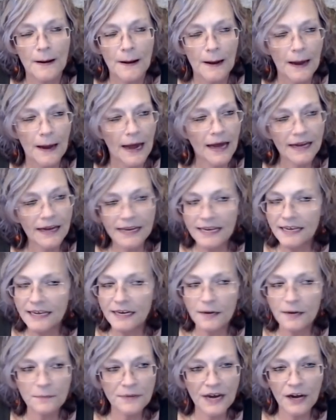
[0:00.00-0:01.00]
Again,
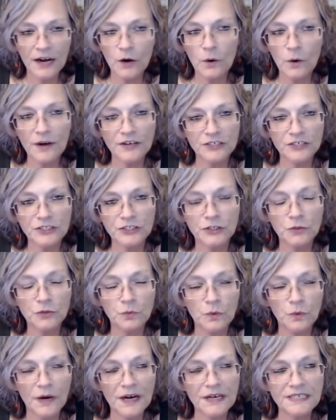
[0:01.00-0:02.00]
I'm not quite sure
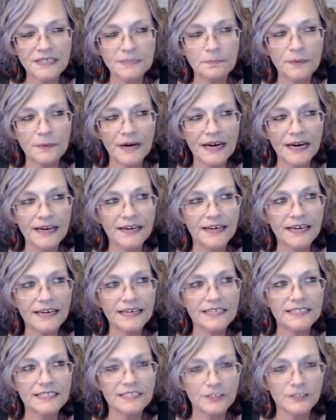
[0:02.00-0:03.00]
what, but
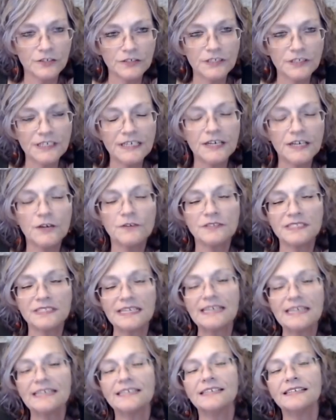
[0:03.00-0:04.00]
it certainly goes
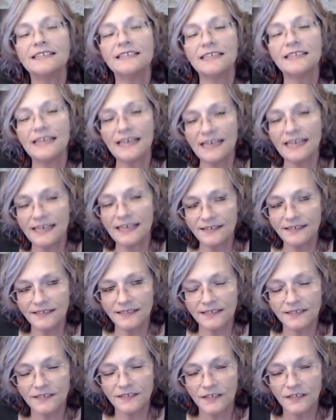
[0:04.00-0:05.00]
hand in
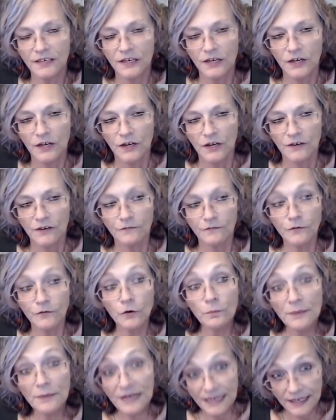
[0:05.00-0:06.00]
hand for
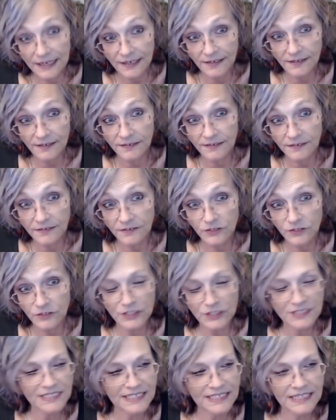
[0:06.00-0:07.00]
me.
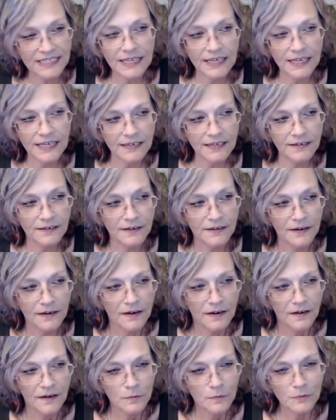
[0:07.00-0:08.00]
Just the
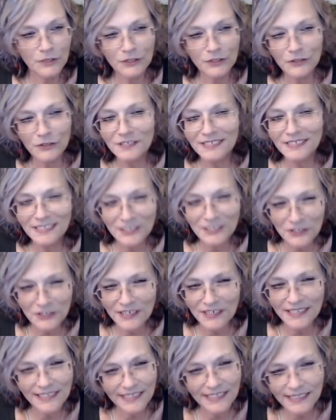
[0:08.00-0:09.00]
pure
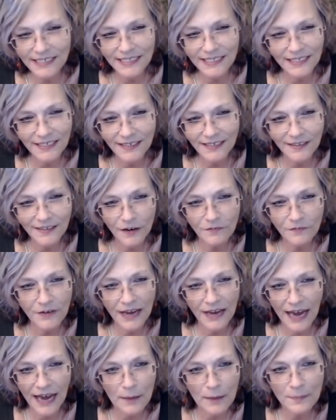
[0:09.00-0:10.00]
synchronicity of it
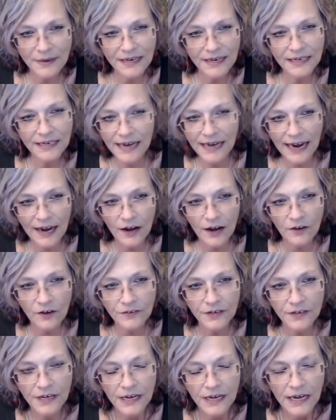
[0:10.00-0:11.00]
happening
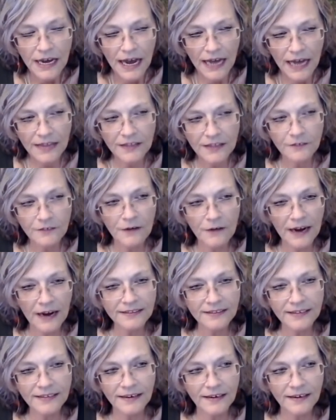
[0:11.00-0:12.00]
now and the
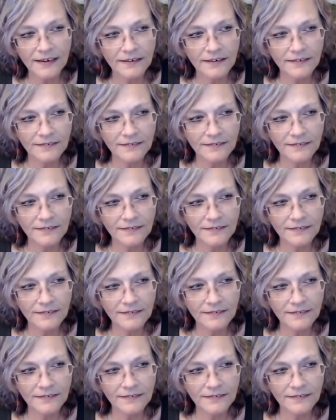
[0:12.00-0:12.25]
fact that